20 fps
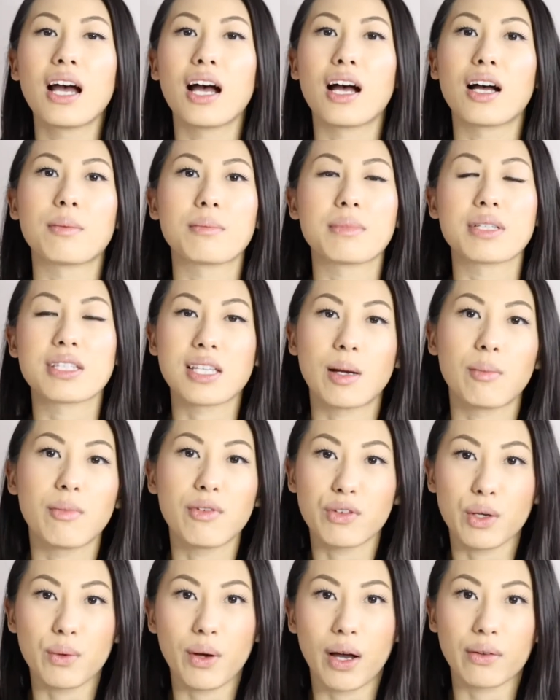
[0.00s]
um, some
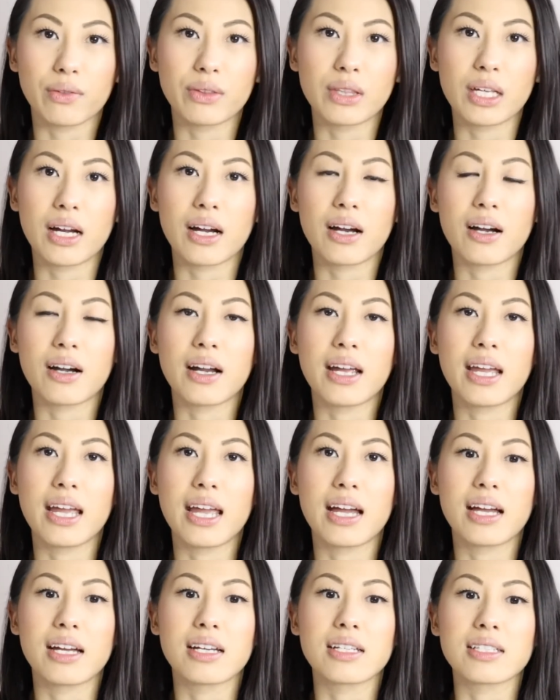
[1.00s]
of you out there
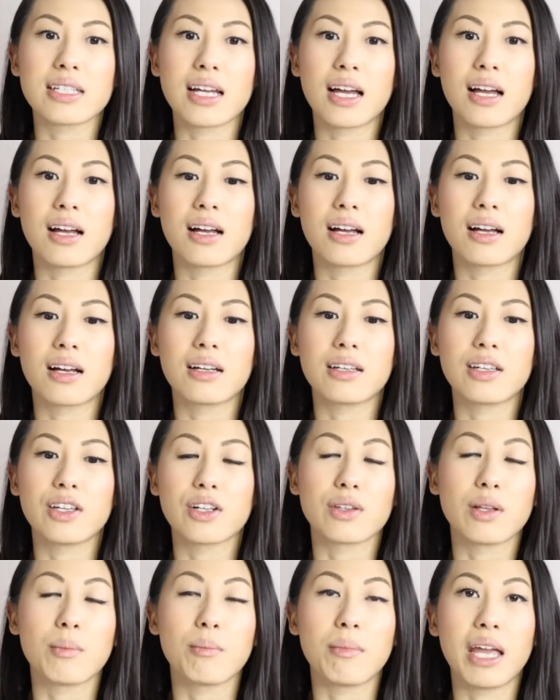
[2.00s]
and uh, you
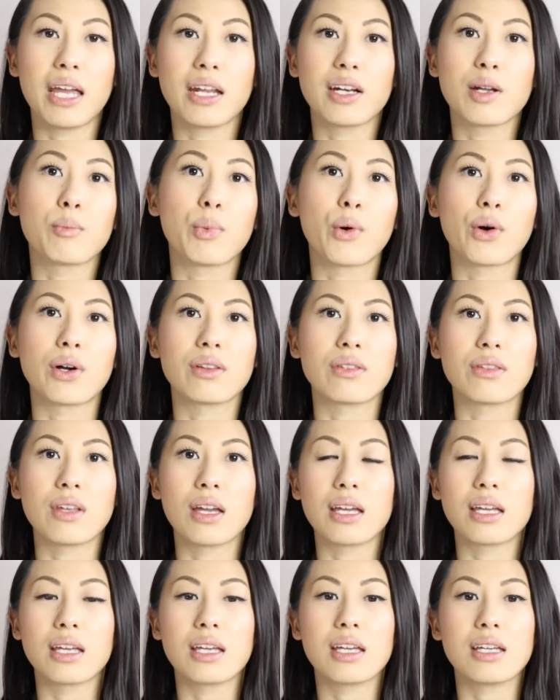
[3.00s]
know the main important
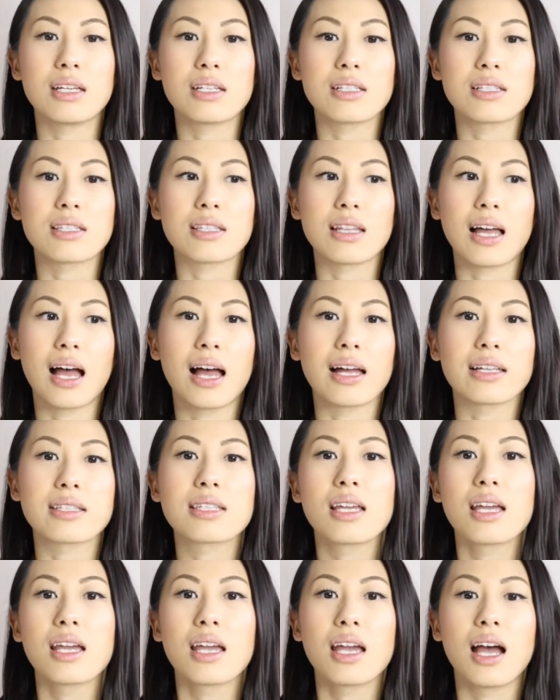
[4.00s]
thing is
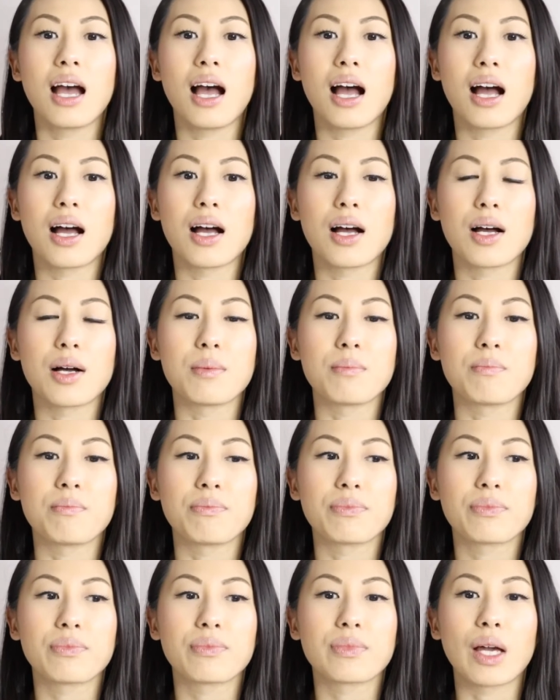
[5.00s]
that um,